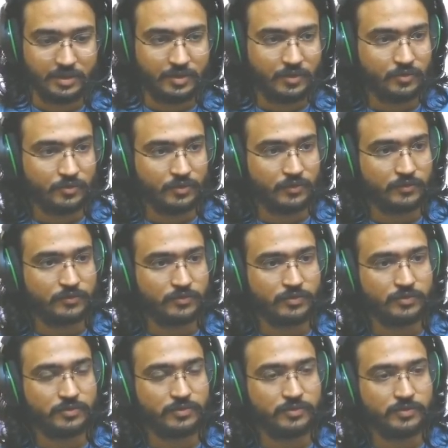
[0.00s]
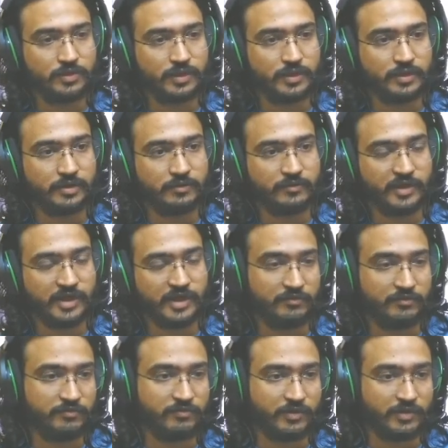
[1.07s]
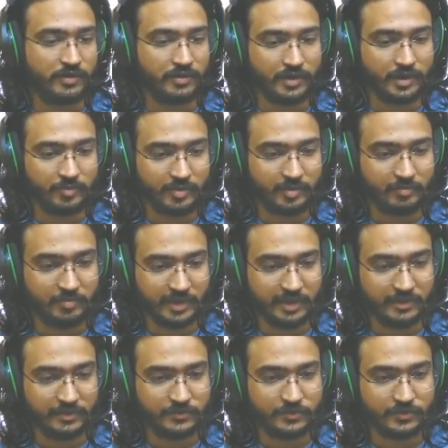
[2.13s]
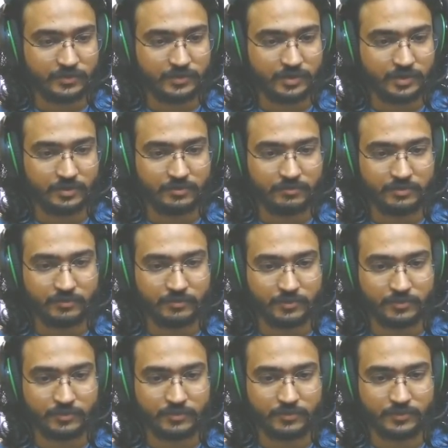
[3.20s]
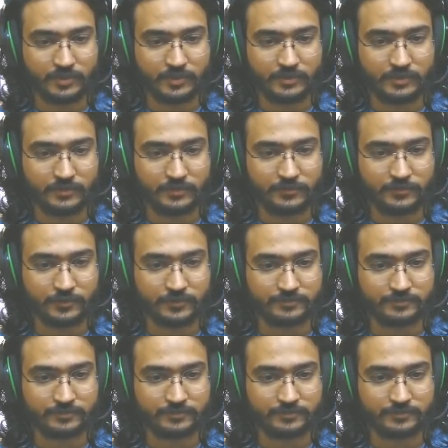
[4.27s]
Cool. So we have our npm package. Now what we want to do is